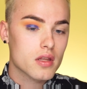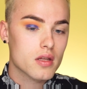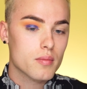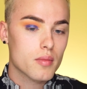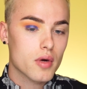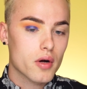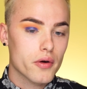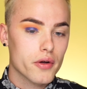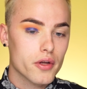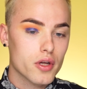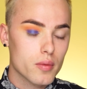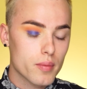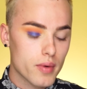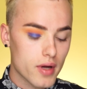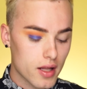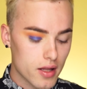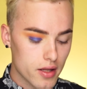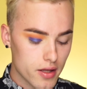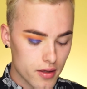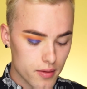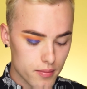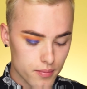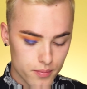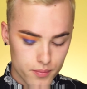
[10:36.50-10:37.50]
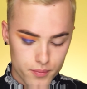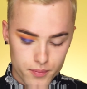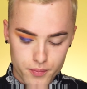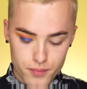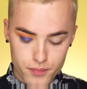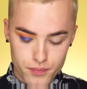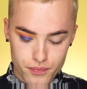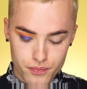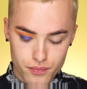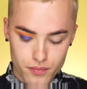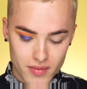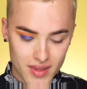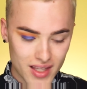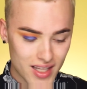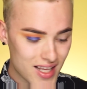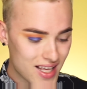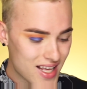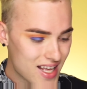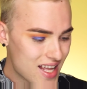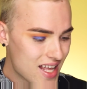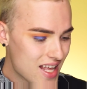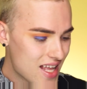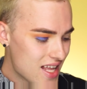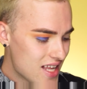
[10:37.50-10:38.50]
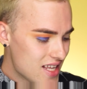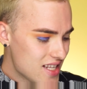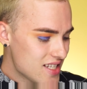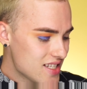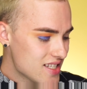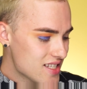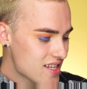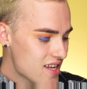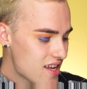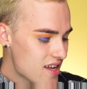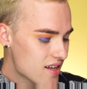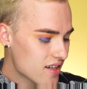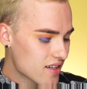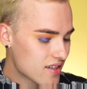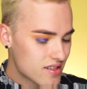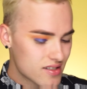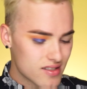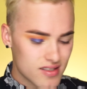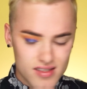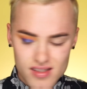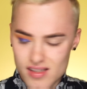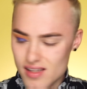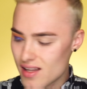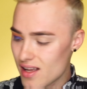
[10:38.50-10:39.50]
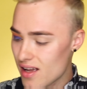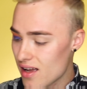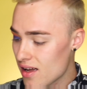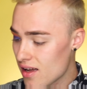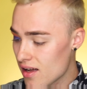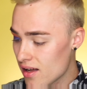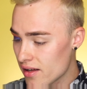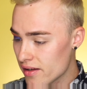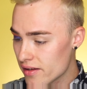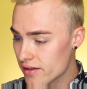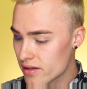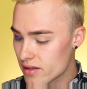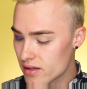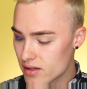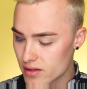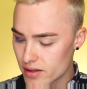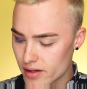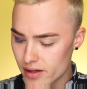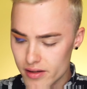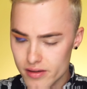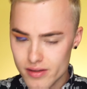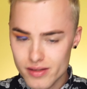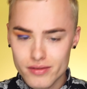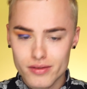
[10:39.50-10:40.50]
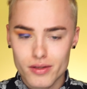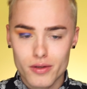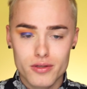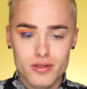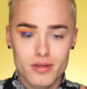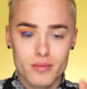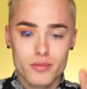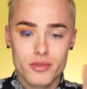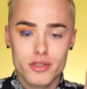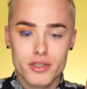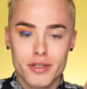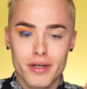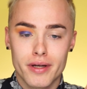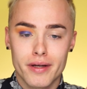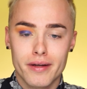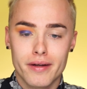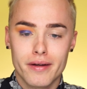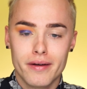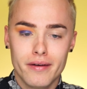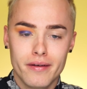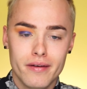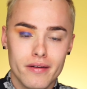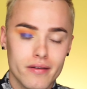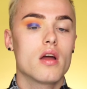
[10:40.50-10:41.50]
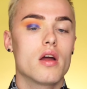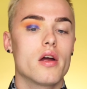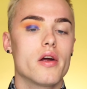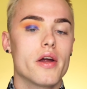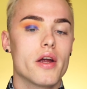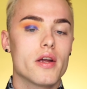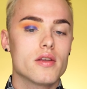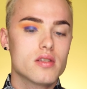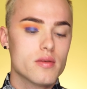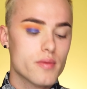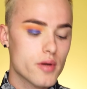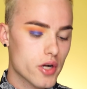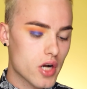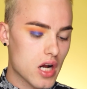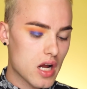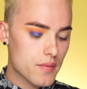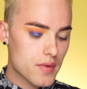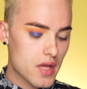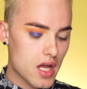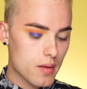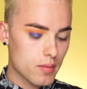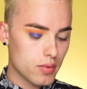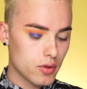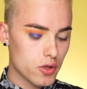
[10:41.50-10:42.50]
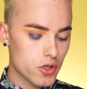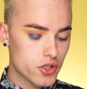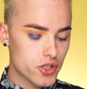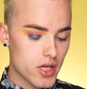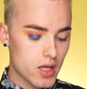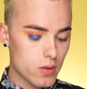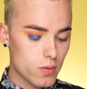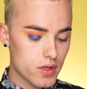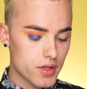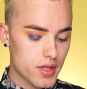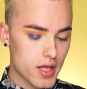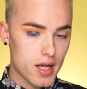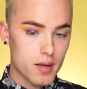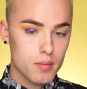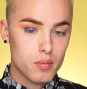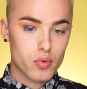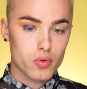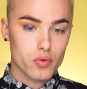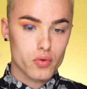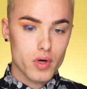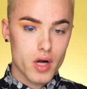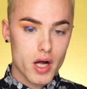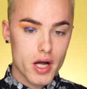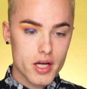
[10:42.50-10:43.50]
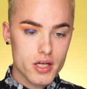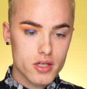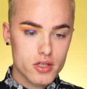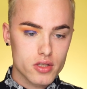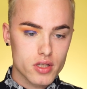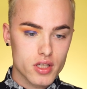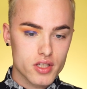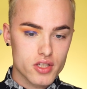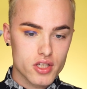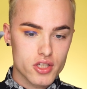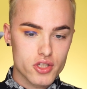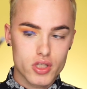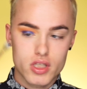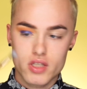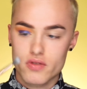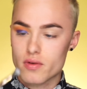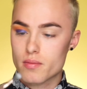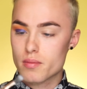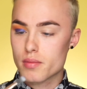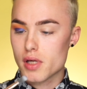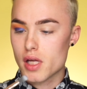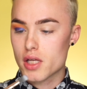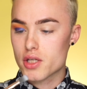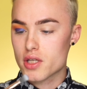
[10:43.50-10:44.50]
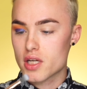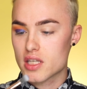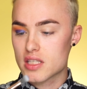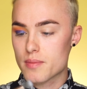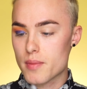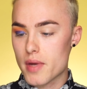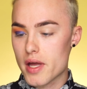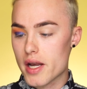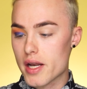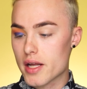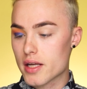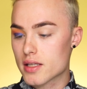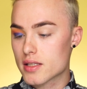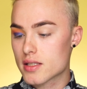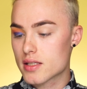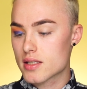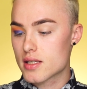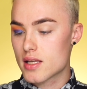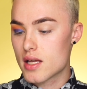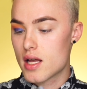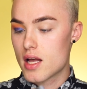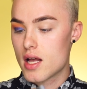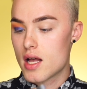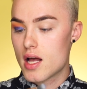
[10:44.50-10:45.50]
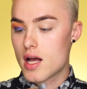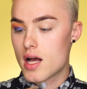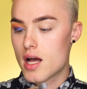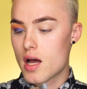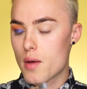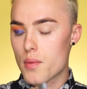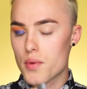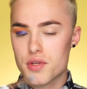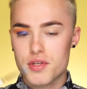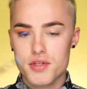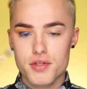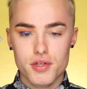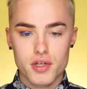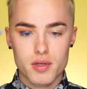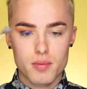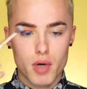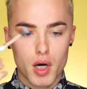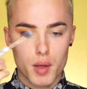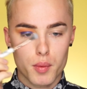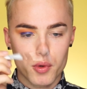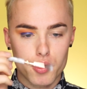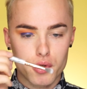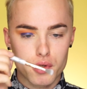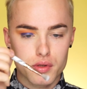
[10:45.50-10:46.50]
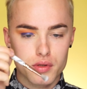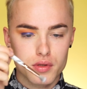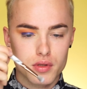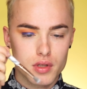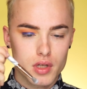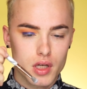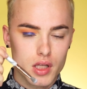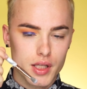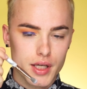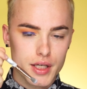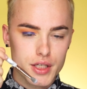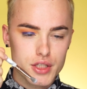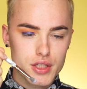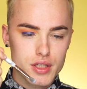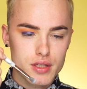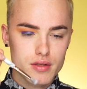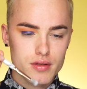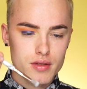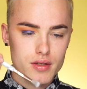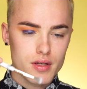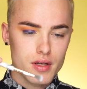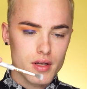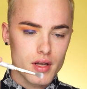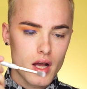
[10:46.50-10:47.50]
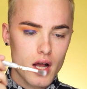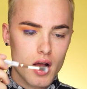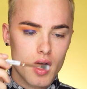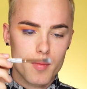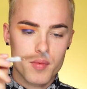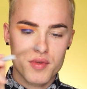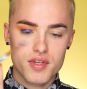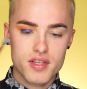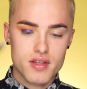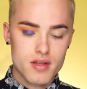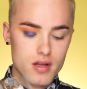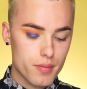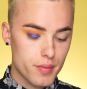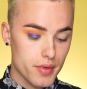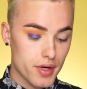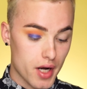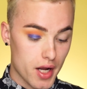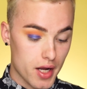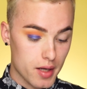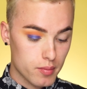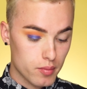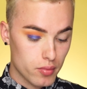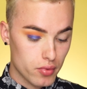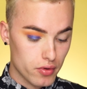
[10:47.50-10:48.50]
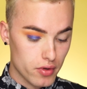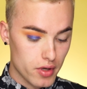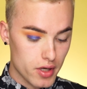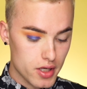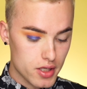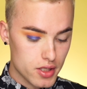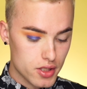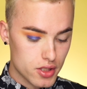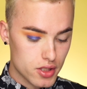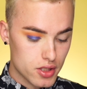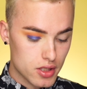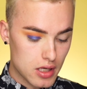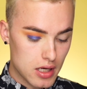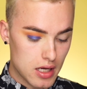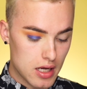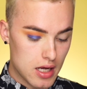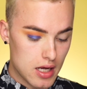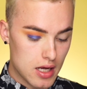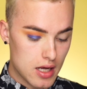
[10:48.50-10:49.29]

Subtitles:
The Mario palette. Not gonna lie, gonna throw some shade. Alright, so I'm gonna grab that blue shade with a brush. This is just from BH Cosmetics. This is their marble collection. This is the number 9 brush.